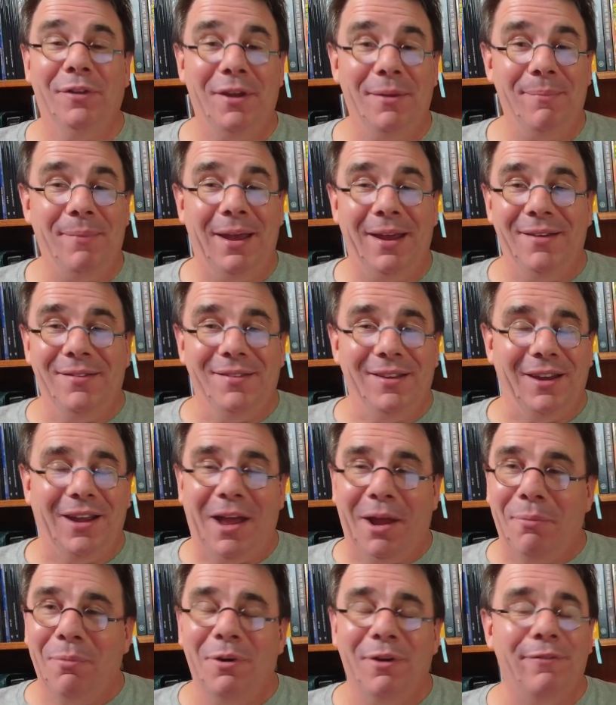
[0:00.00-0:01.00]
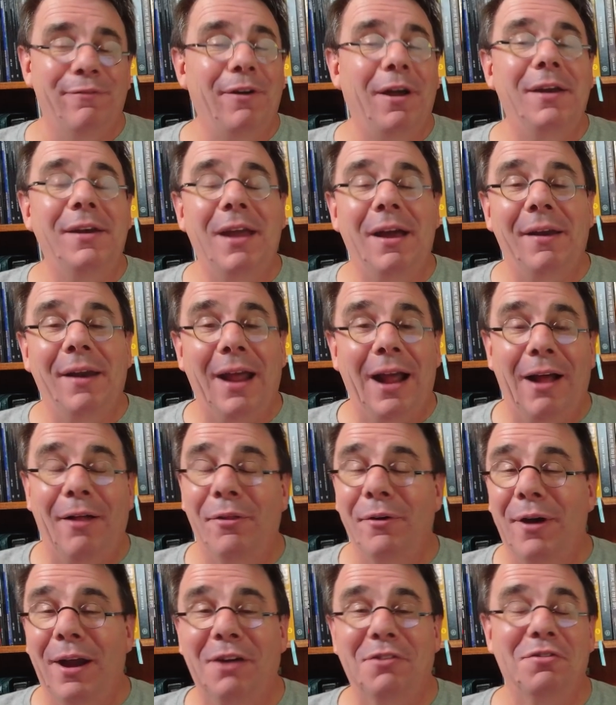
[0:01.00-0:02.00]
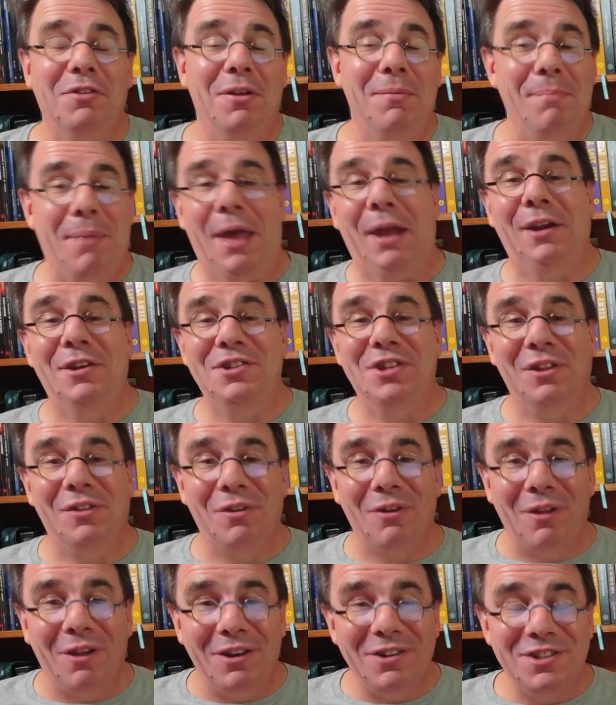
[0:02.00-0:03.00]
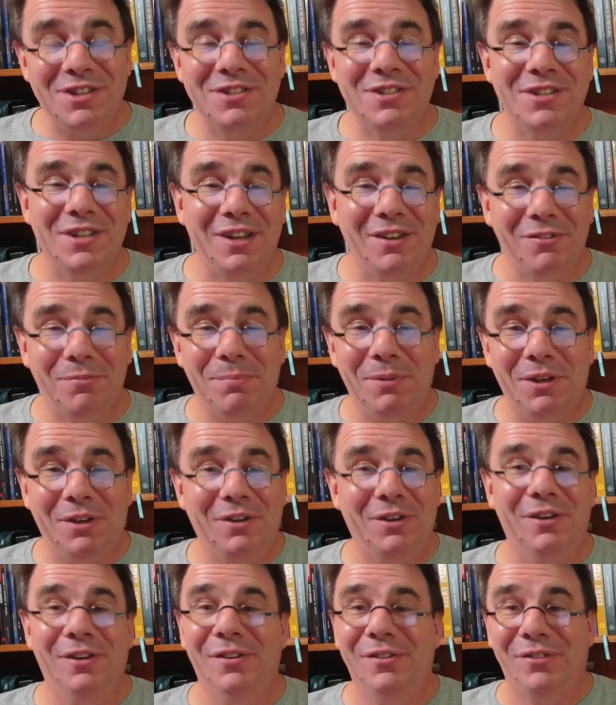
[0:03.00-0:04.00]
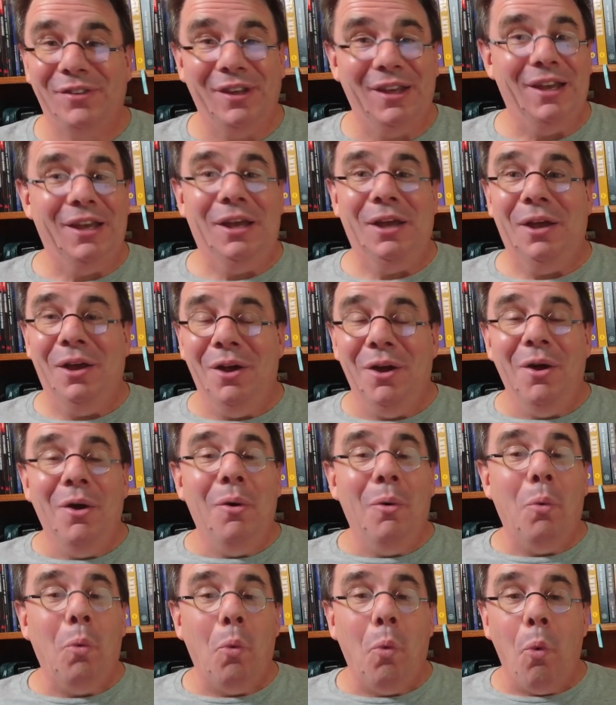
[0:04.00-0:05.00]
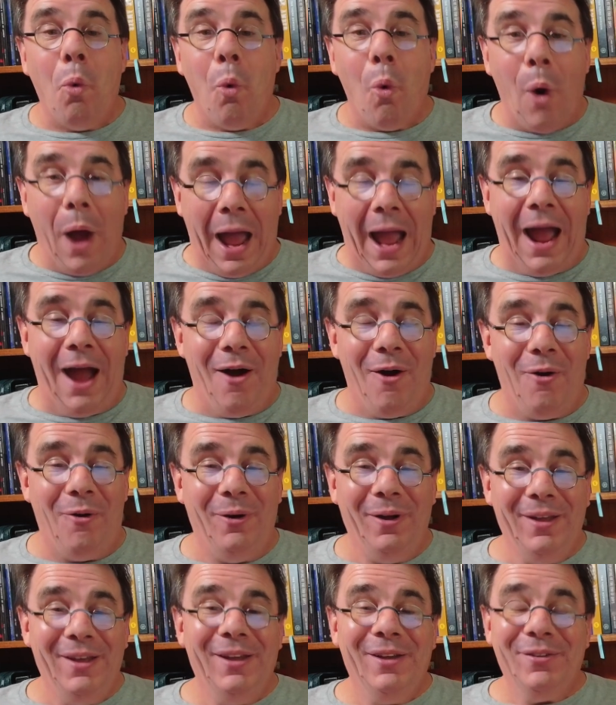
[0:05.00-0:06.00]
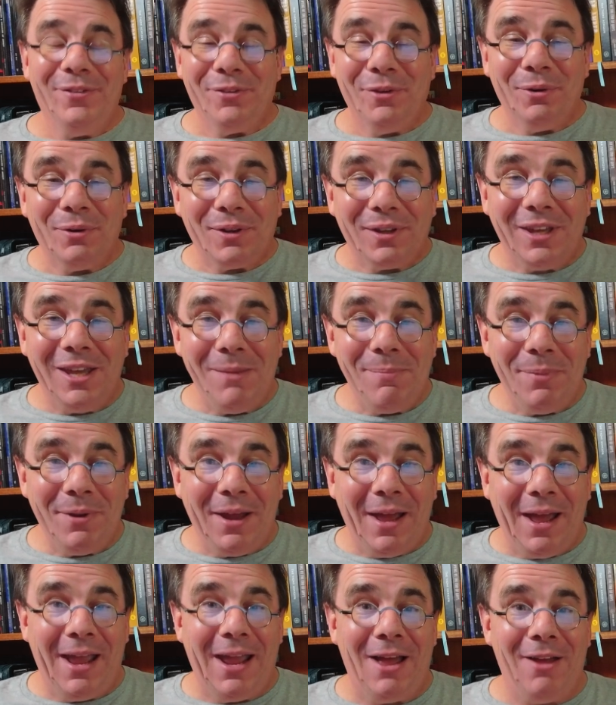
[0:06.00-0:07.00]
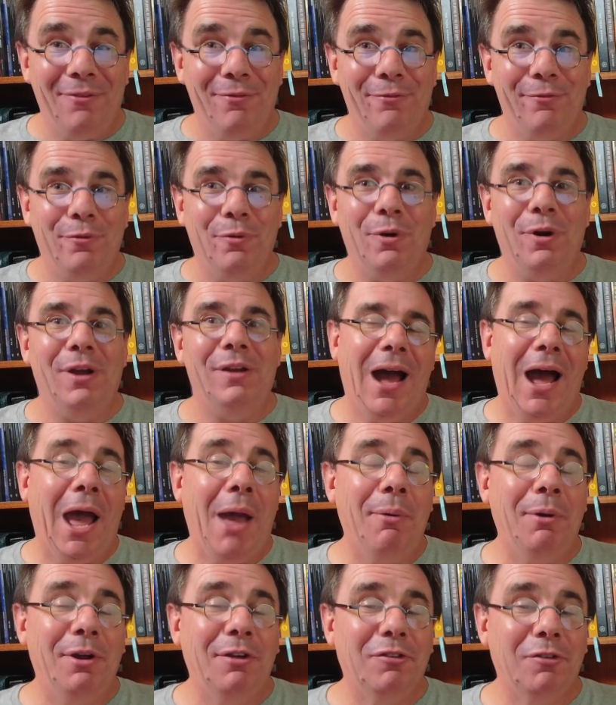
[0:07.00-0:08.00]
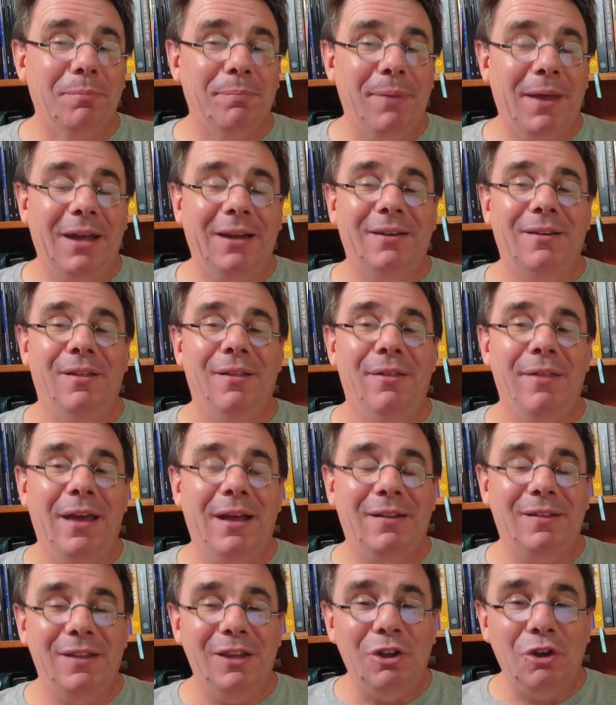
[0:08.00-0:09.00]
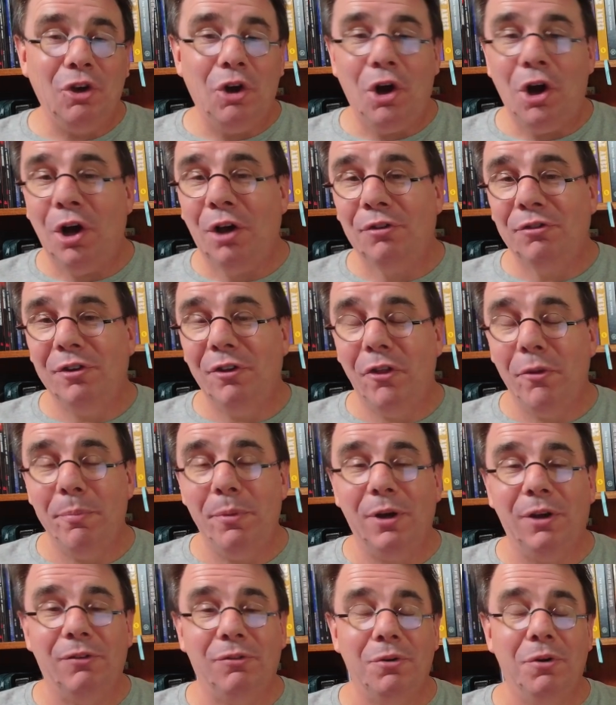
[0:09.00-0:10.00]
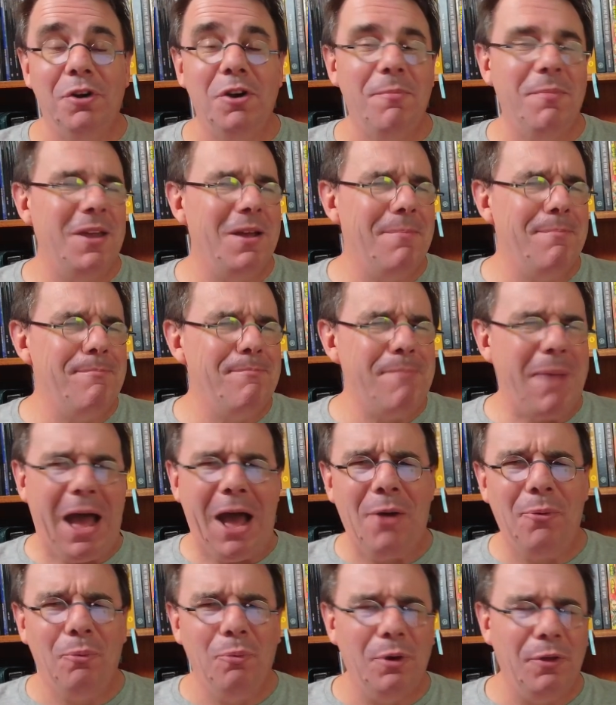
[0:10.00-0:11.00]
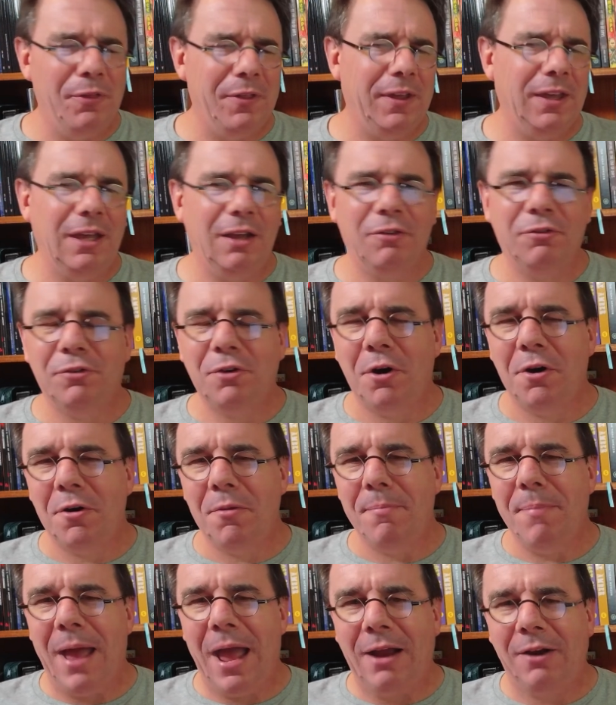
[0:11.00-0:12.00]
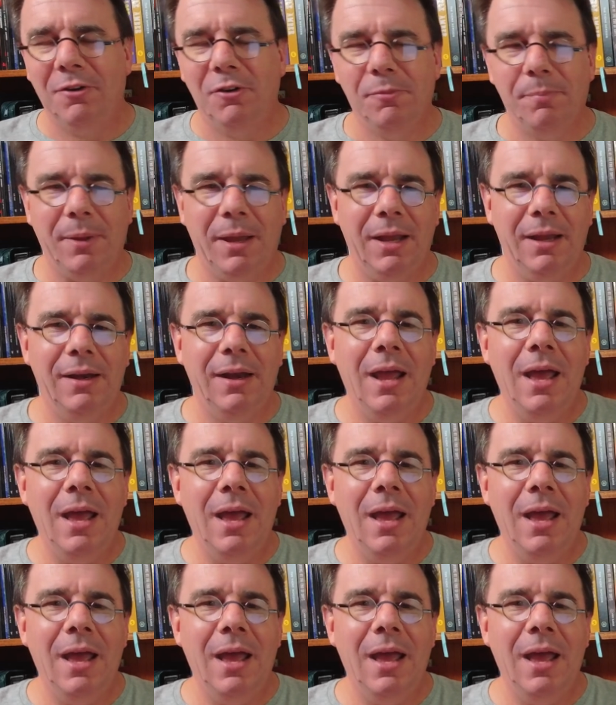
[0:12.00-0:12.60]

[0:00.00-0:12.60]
amazing. I want to find out how they're actually managing their logistics because wow. So keep an eye out for it. I would expect that the cost of the book is going to be about what the Kickstarter backers paid.